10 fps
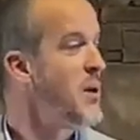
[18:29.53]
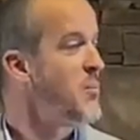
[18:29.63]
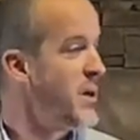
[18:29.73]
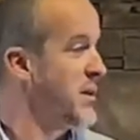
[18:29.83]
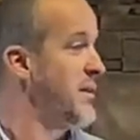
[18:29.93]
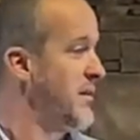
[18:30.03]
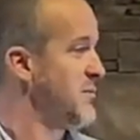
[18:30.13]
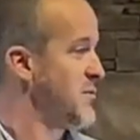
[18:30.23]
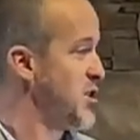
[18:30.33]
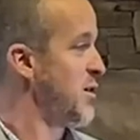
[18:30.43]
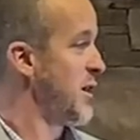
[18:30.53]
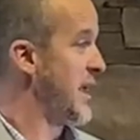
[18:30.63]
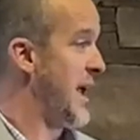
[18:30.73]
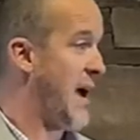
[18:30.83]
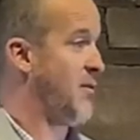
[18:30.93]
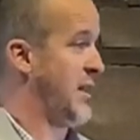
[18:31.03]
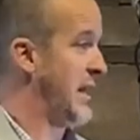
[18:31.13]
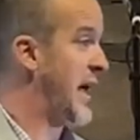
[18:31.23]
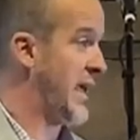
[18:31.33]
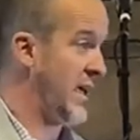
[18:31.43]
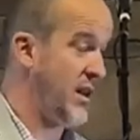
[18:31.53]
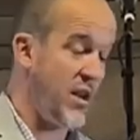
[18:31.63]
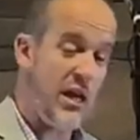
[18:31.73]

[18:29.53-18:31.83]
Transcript: But generally, I really like it.